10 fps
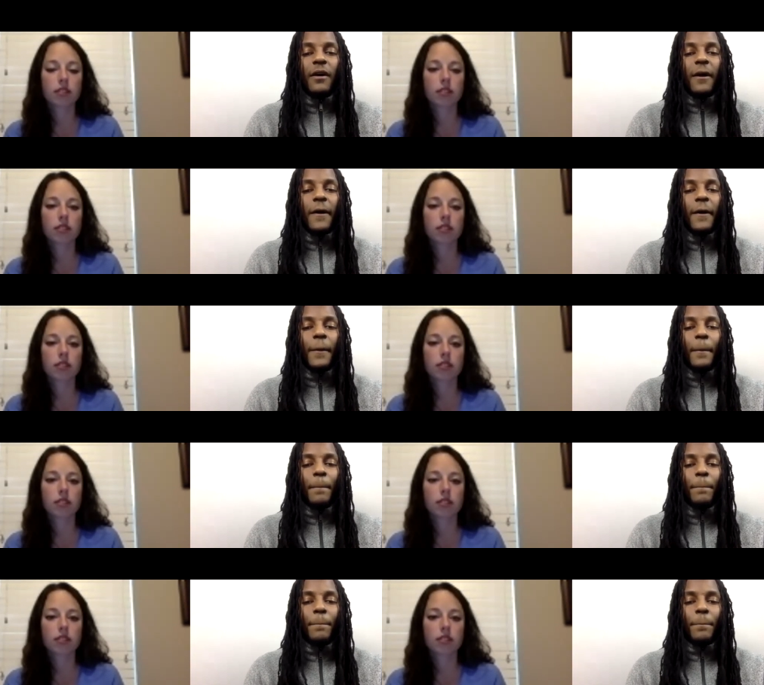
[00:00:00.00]
Speaker 1: um,
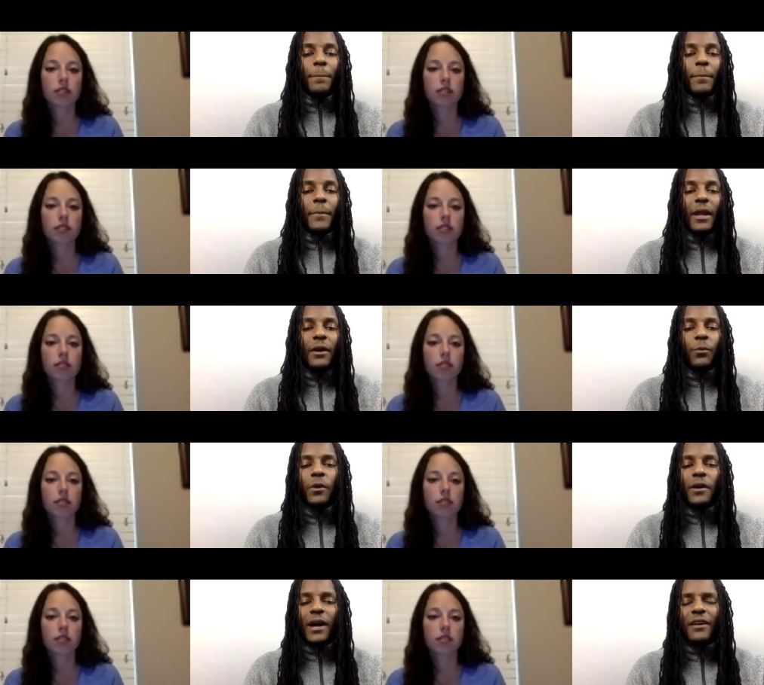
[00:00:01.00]

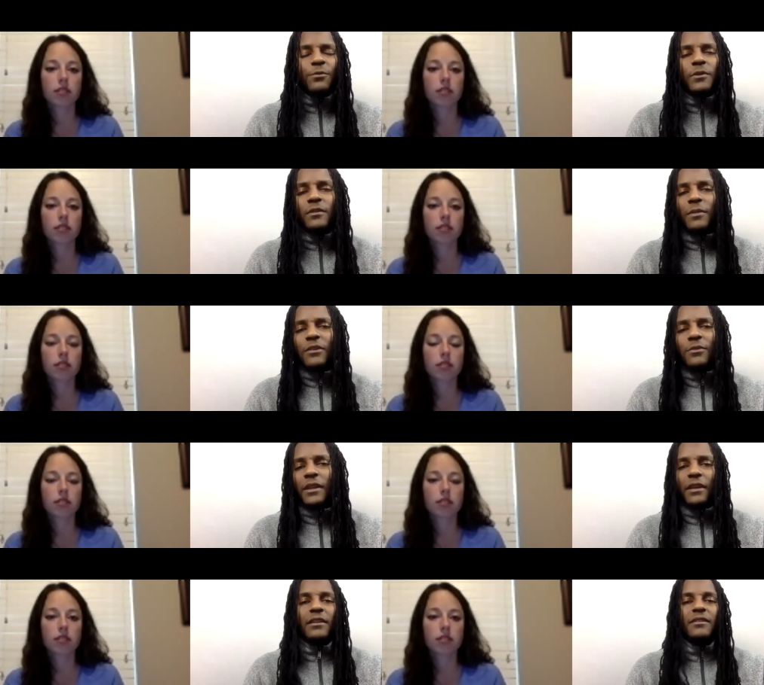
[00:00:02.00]
what I guess what's the best way they
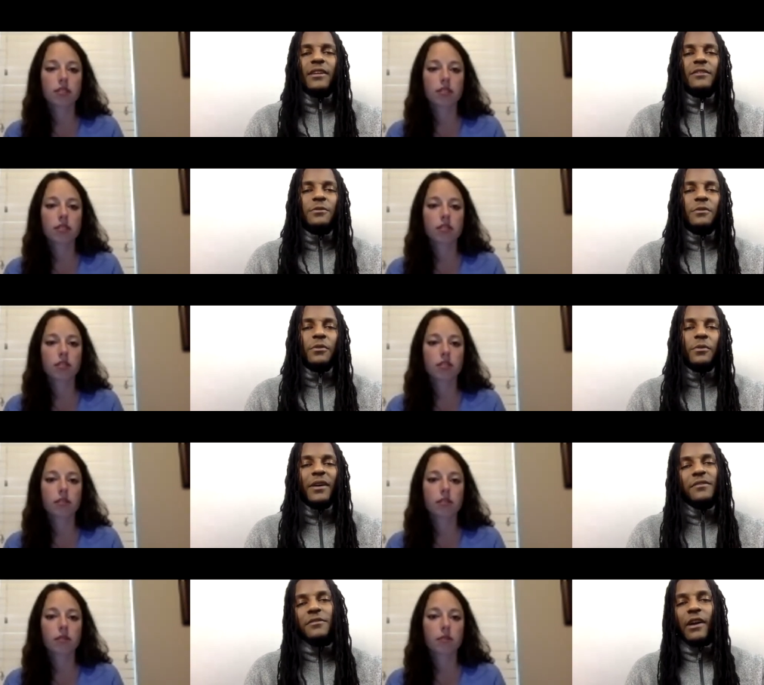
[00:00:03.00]
can get in touch with you?
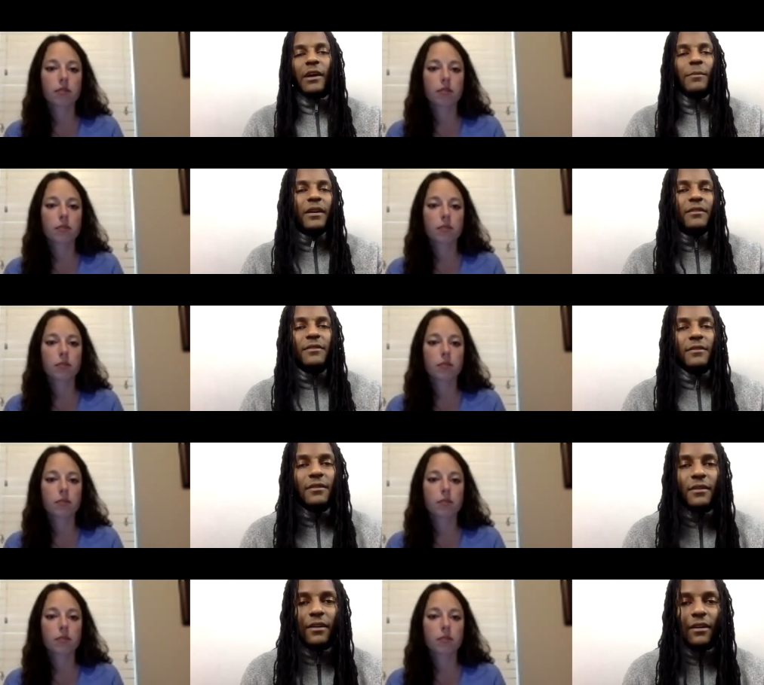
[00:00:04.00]
Instagram, I guess.
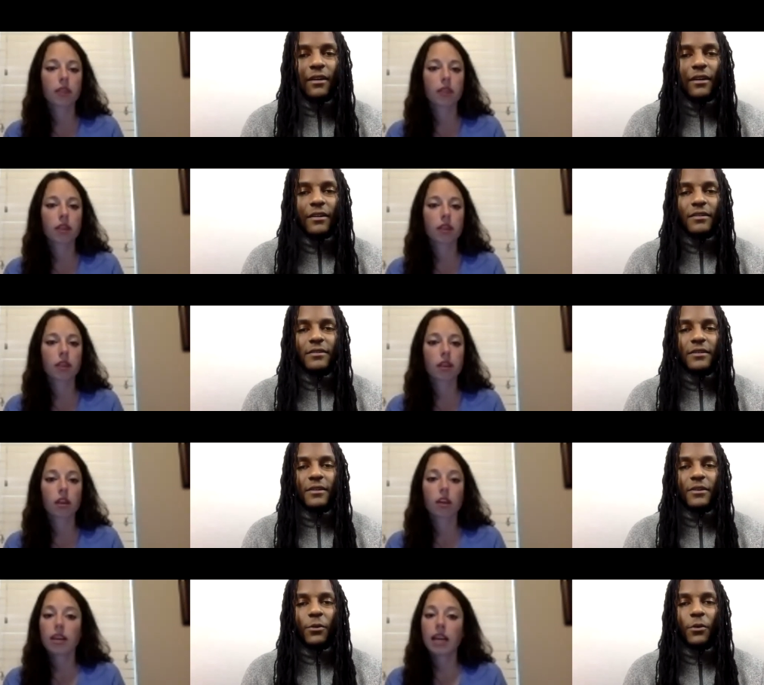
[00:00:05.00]
Uh,
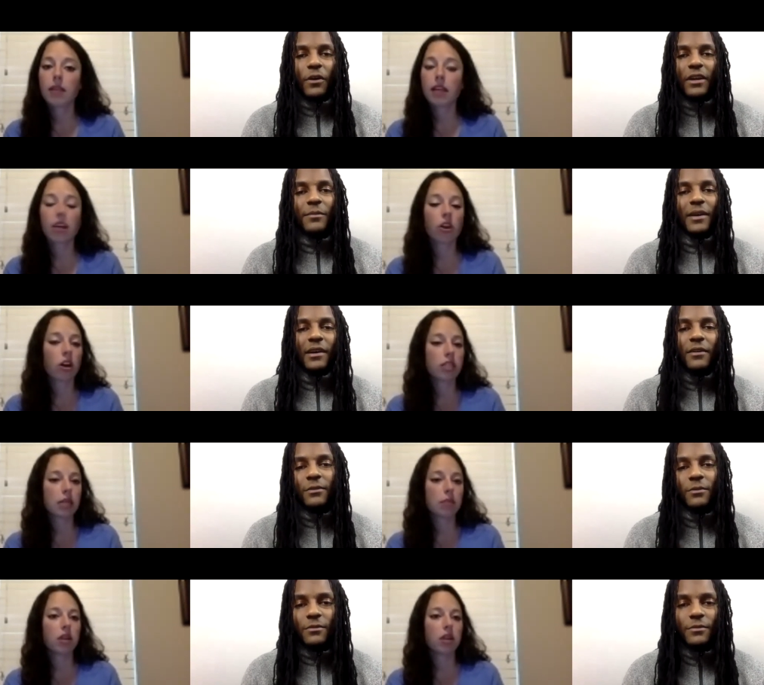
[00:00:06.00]
Speaker 2: yeah, they can contact
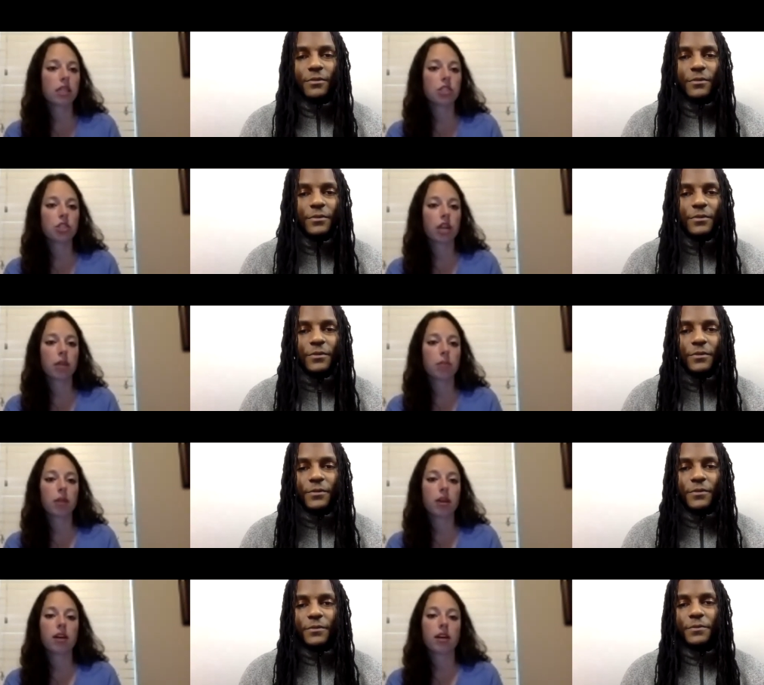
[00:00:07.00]
me on Instagram,
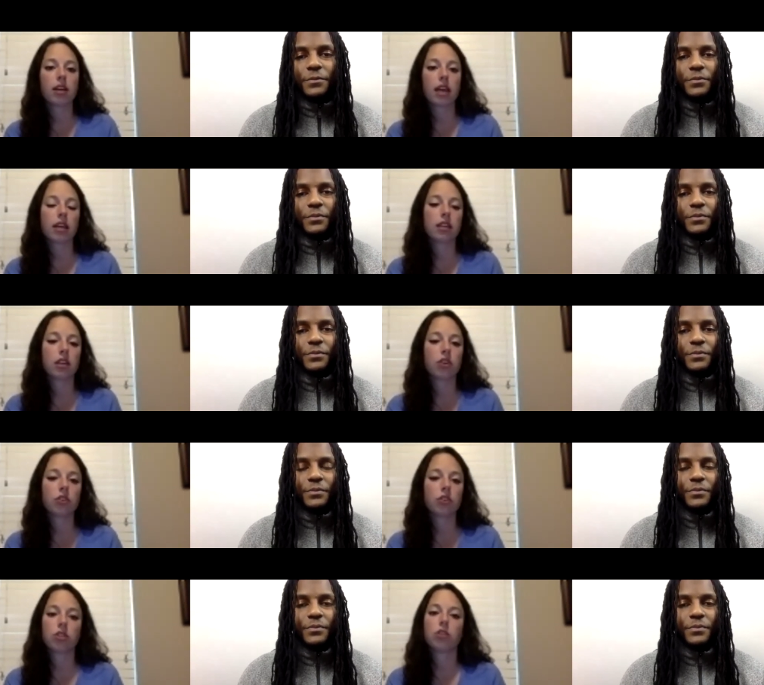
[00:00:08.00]
uh, Caytlin Nichols,
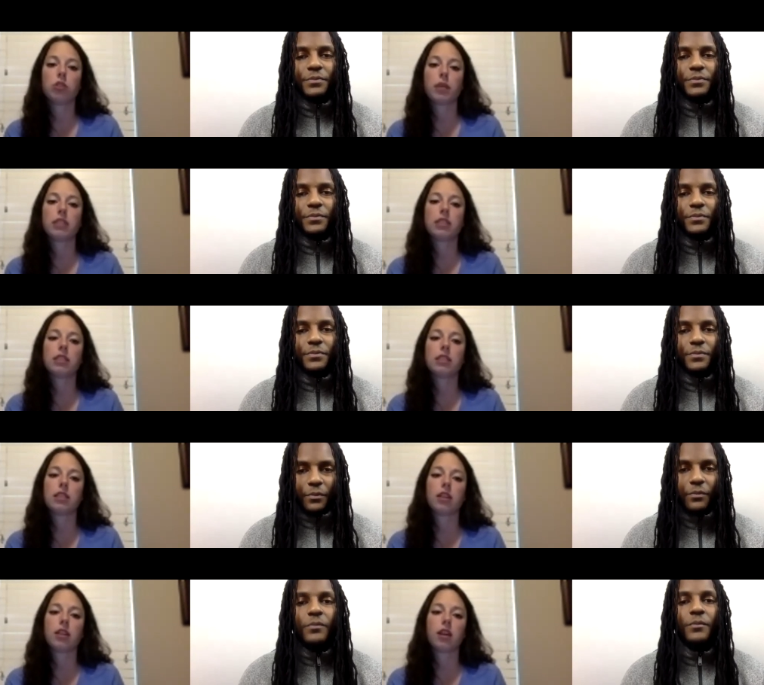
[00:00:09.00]
no spaces, and
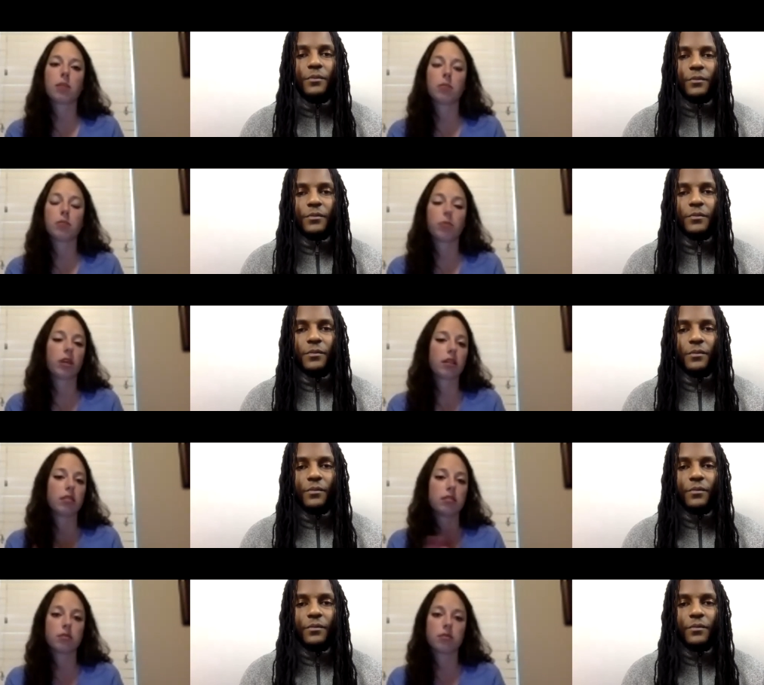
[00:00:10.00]
uh, I can we can.
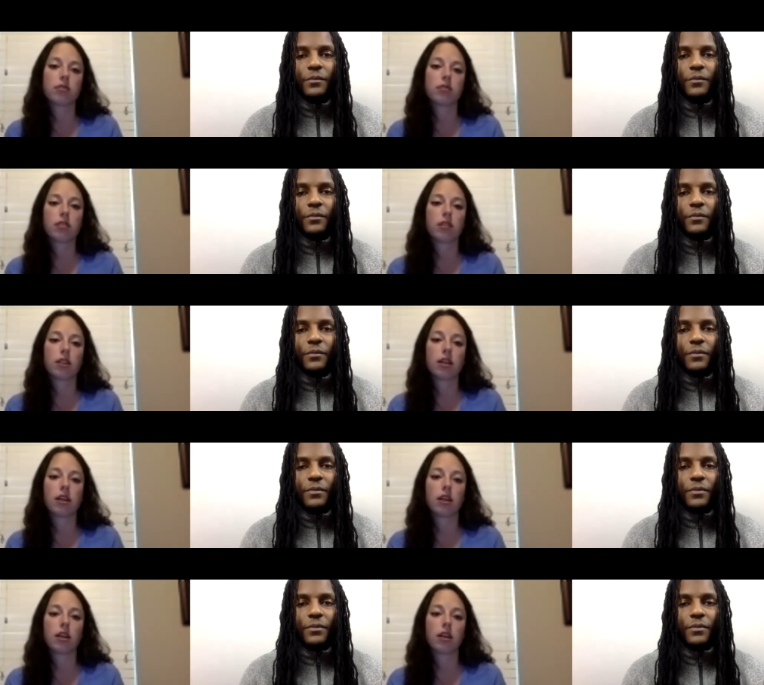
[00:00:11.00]
Uh,